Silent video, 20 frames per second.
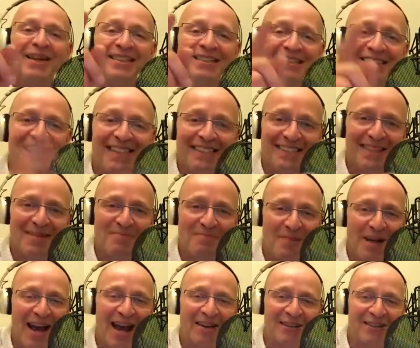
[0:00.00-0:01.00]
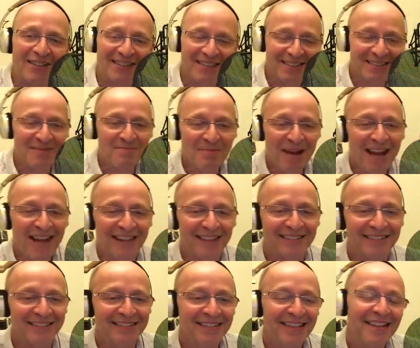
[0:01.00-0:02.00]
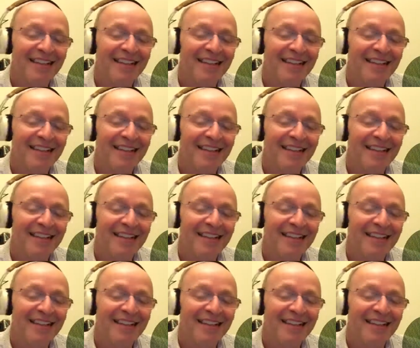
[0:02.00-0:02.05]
being disempowered as a male.